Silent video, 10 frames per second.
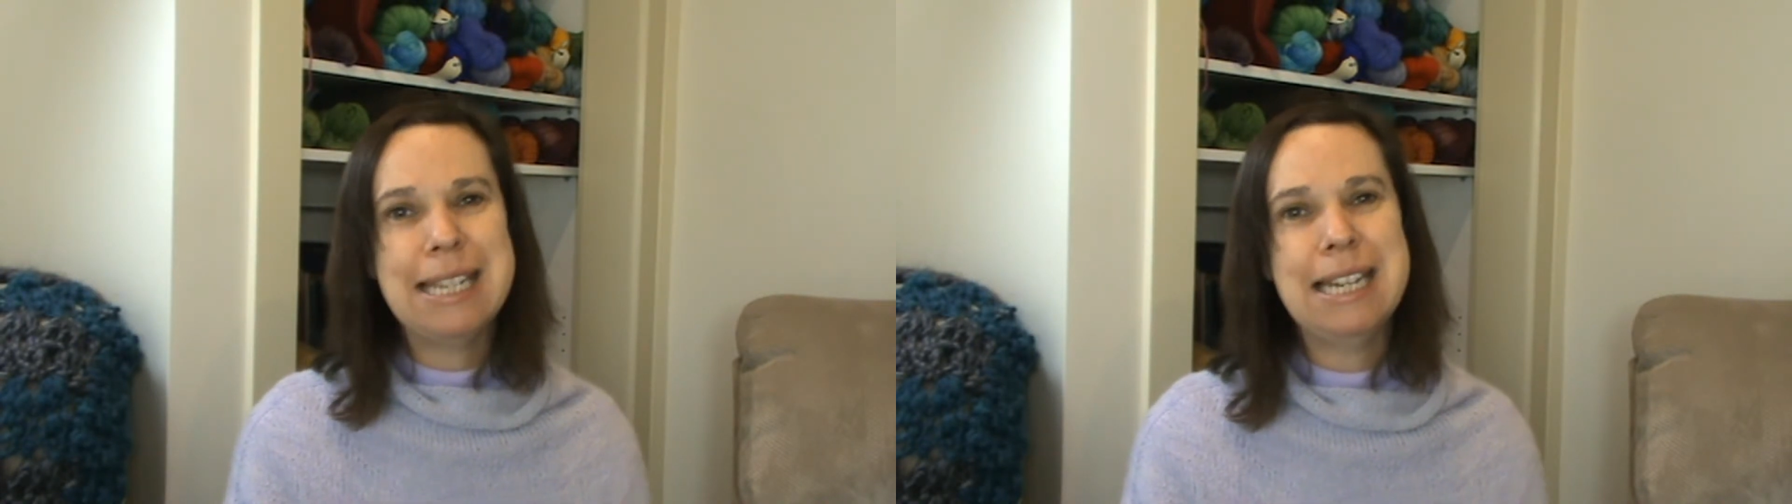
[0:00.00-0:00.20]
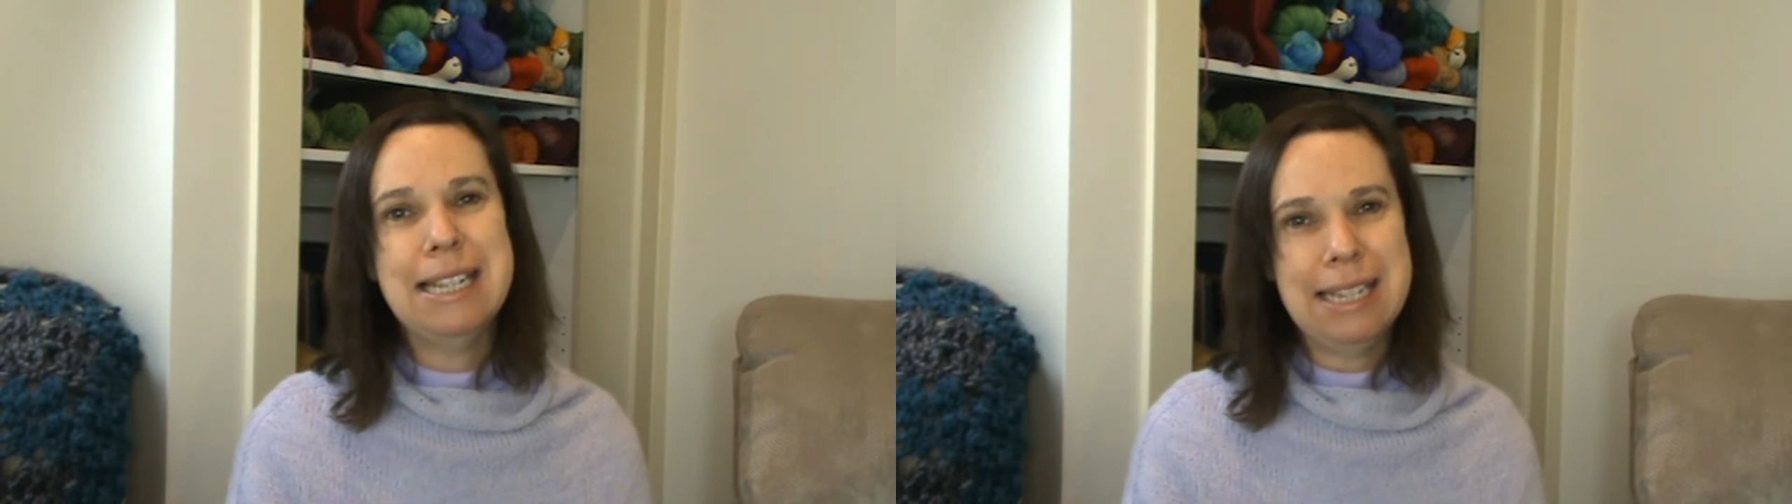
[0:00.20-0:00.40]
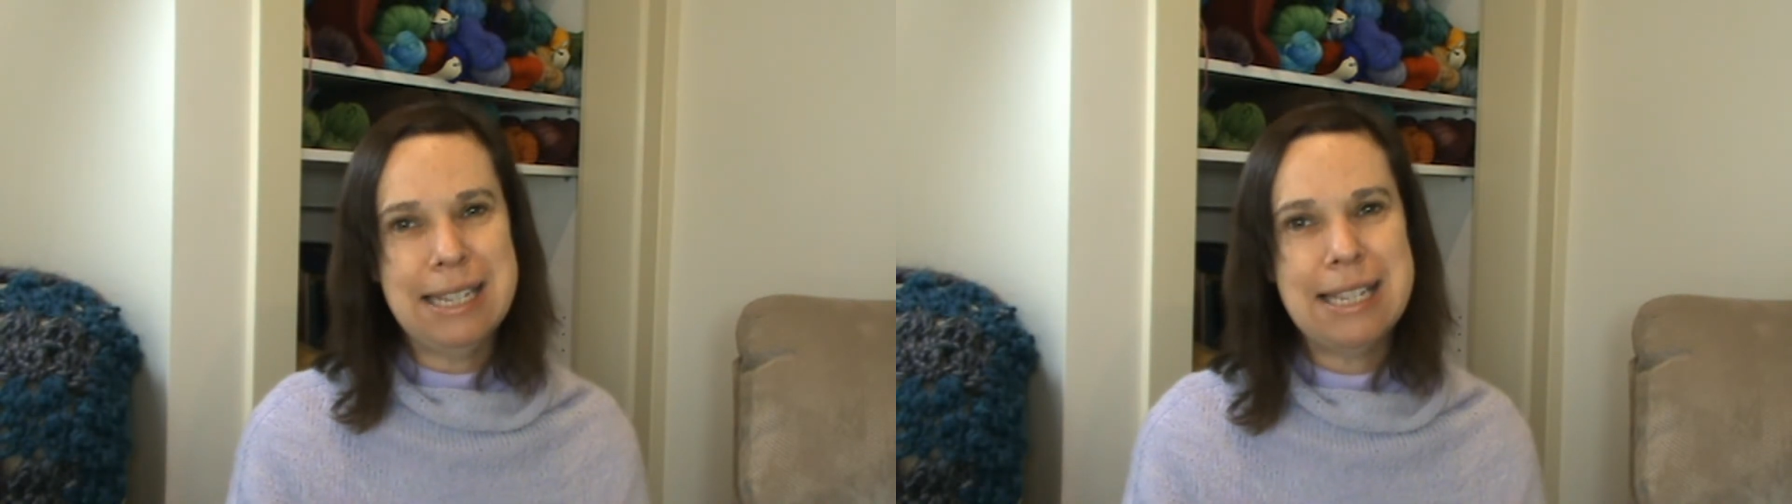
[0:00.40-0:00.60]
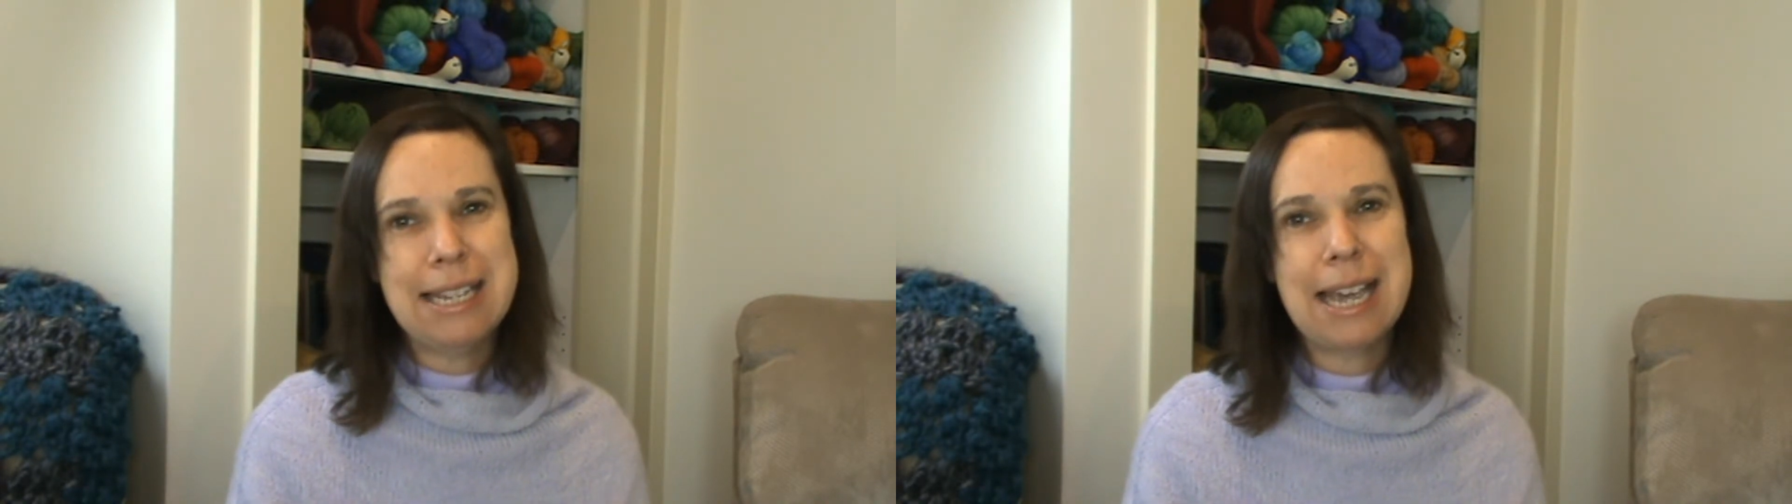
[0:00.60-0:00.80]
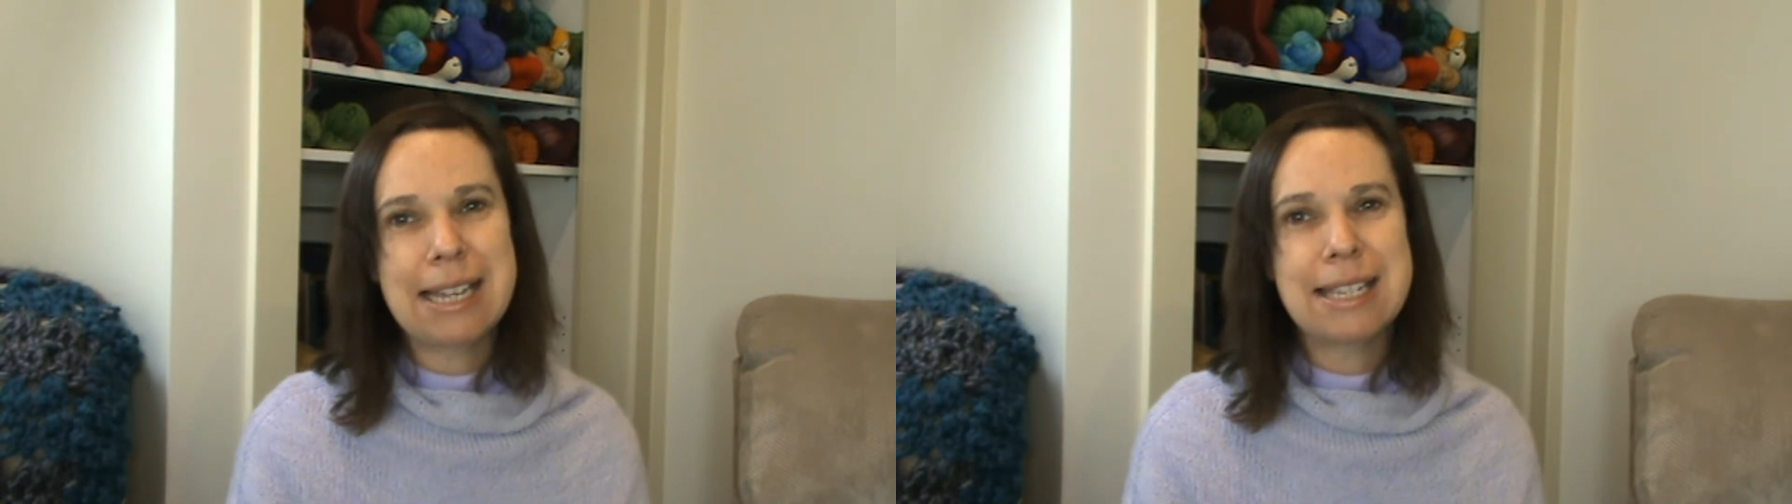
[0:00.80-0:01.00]
and
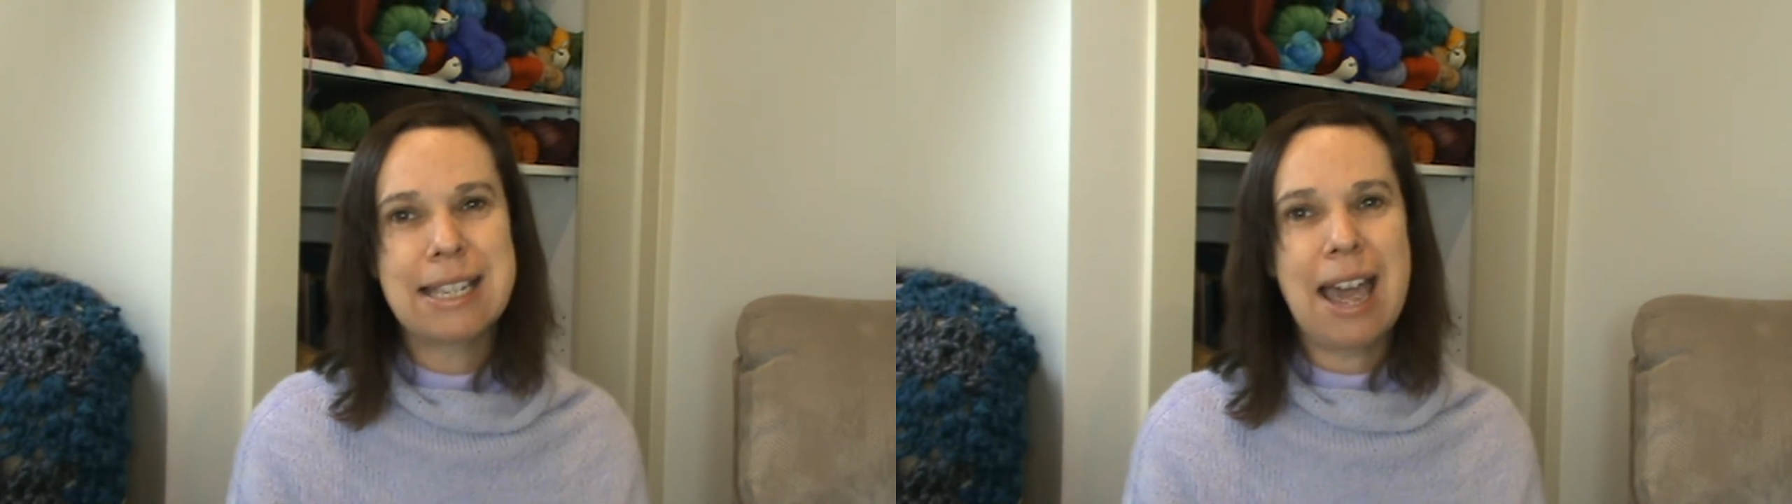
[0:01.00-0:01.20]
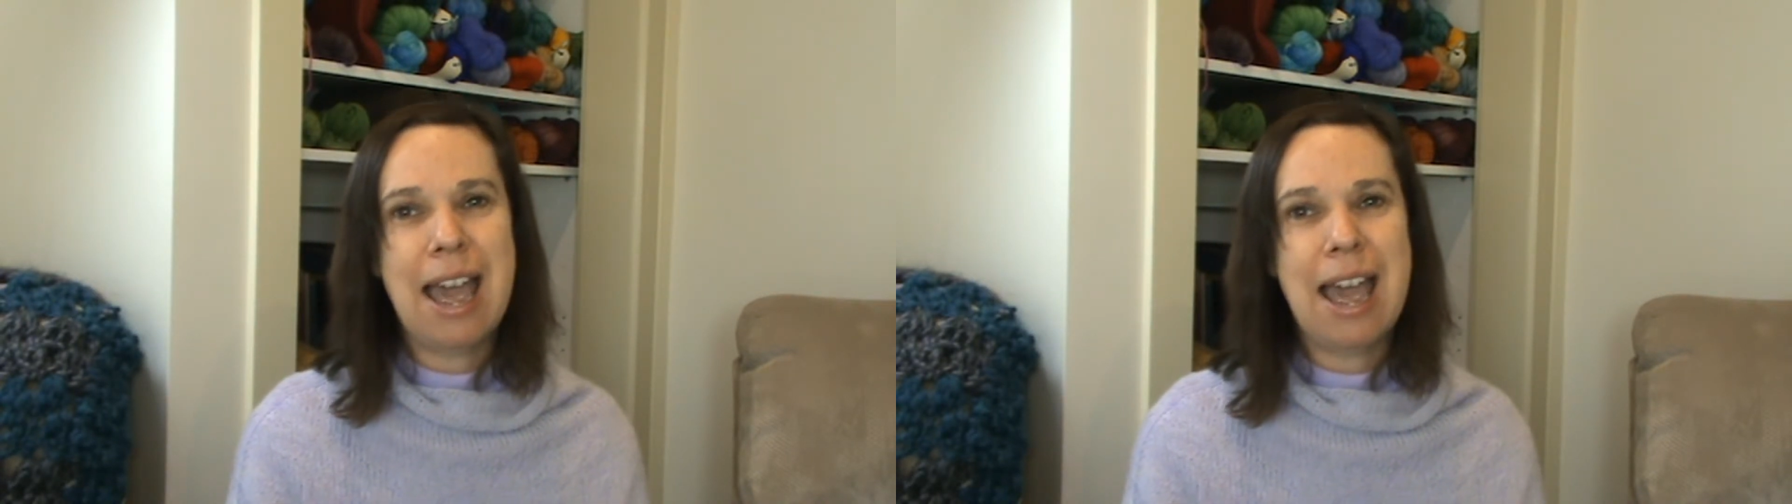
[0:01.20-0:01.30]
insects